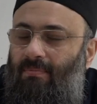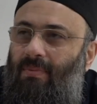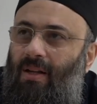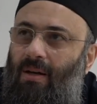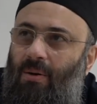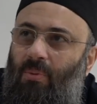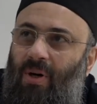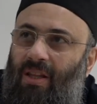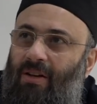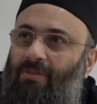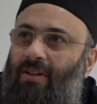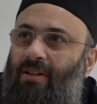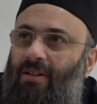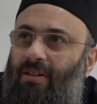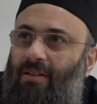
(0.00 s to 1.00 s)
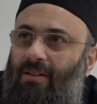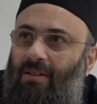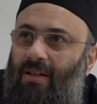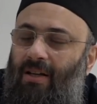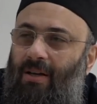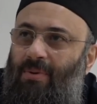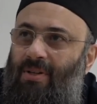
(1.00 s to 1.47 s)
Whatever
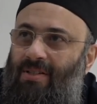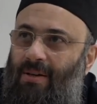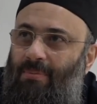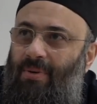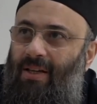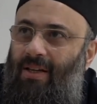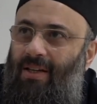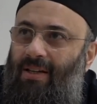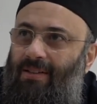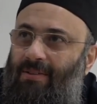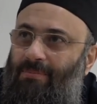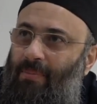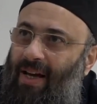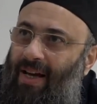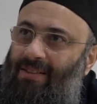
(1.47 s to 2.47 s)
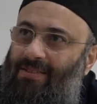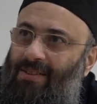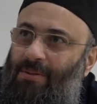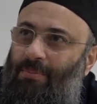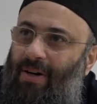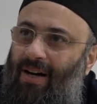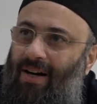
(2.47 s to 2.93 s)
Ibn Sab'in
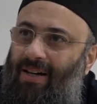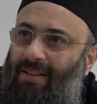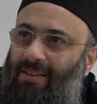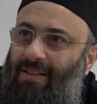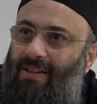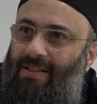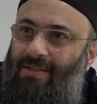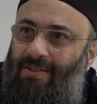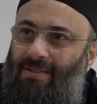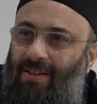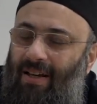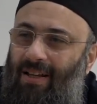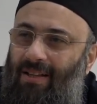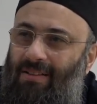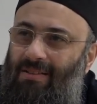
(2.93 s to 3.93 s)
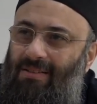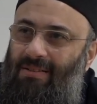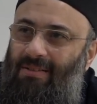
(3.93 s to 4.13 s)
meant by this, and